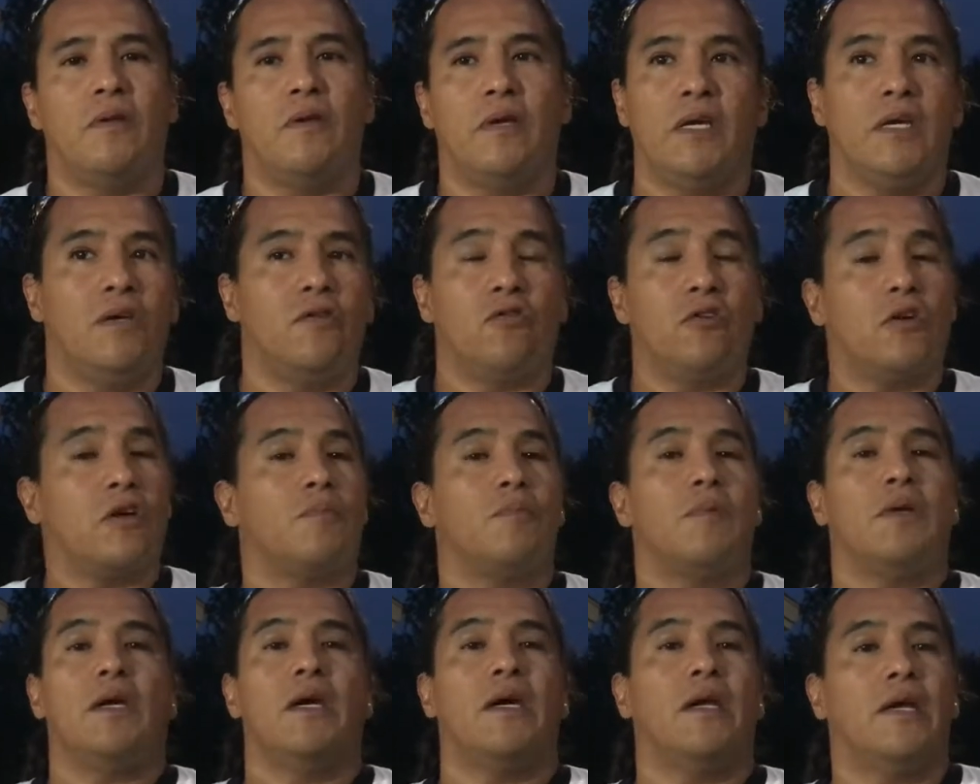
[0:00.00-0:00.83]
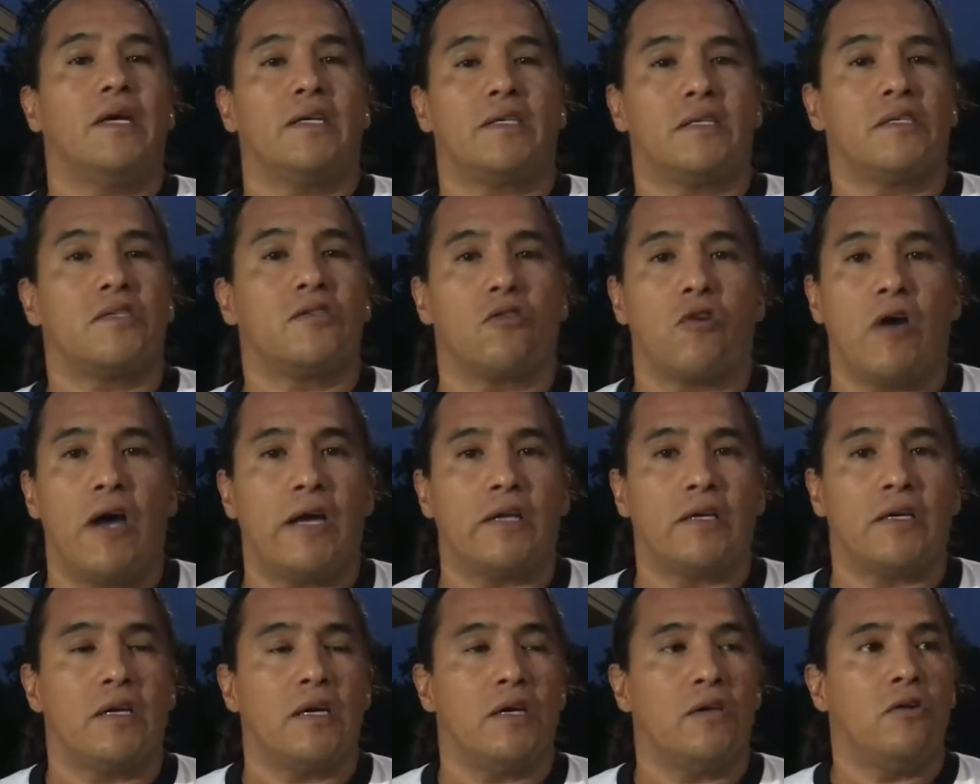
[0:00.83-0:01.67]
he took me in as his
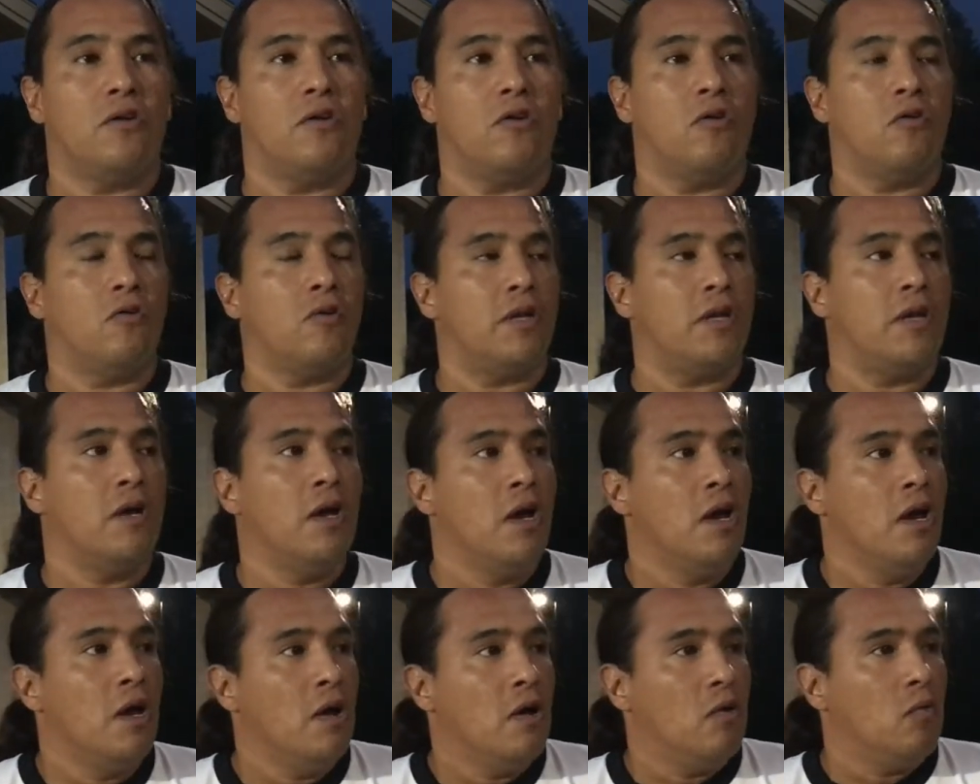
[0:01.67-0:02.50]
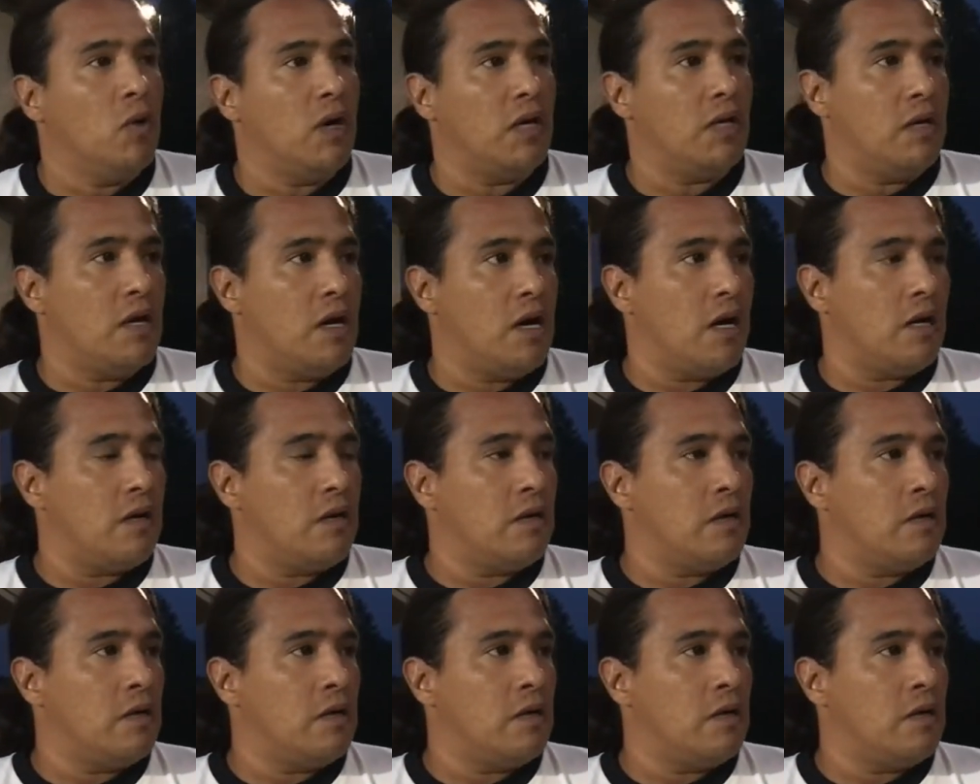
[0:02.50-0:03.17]
grandkid, and whatnot.